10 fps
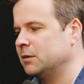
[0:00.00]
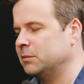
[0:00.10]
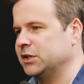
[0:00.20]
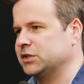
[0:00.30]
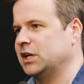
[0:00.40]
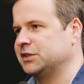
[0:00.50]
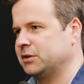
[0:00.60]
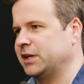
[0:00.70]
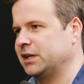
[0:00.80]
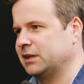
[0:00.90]
But it's also,
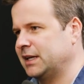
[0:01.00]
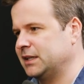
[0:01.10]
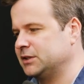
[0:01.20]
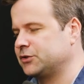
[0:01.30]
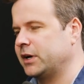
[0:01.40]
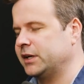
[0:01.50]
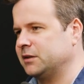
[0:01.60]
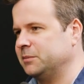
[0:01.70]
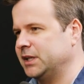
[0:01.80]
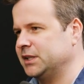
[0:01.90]
I think, a lot of these
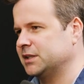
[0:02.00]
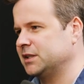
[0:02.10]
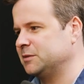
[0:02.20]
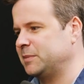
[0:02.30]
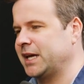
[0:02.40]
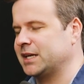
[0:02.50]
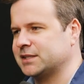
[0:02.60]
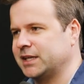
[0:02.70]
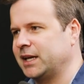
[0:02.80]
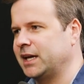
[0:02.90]
credit committees at these
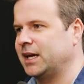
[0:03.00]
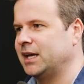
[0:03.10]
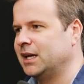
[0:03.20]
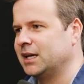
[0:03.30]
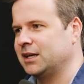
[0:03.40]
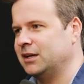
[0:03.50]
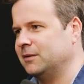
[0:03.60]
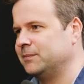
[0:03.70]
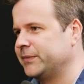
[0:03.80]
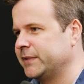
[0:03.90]
banks saying, hey, you
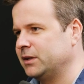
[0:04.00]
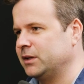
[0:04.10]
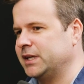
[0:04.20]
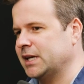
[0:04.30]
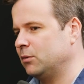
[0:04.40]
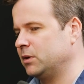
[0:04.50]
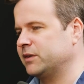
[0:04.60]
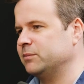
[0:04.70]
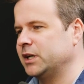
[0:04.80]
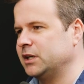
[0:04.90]
know, yeah, we'll
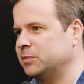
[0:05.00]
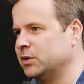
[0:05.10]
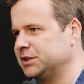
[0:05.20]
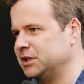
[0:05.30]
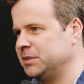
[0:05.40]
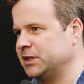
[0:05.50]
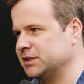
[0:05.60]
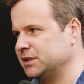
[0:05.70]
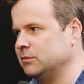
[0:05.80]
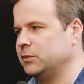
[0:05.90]
give money to Pulte
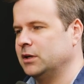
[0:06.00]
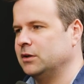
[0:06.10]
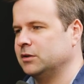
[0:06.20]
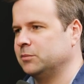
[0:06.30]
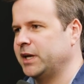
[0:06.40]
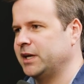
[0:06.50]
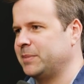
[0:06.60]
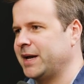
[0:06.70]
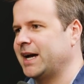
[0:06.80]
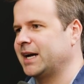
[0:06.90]
because we know he'll pay
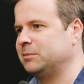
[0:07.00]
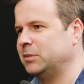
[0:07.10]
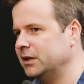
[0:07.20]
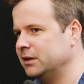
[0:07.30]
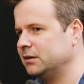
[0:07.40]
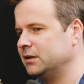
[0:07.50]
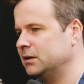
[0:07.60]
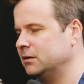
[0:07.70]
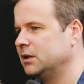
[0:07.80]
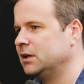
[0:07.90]
it back, but you
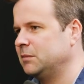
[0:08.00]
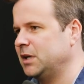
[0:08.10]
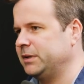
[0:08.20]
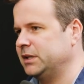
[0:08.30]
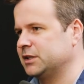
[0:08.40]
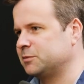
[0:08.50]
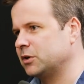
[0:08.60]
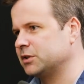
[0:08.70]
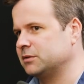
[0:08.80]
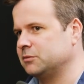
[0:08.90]
know, maybe this
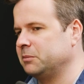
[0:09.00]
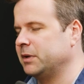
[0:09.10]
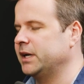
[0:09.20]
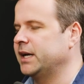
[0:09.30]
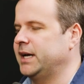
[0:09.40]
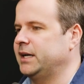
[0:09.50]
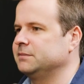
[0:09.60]
person we might not.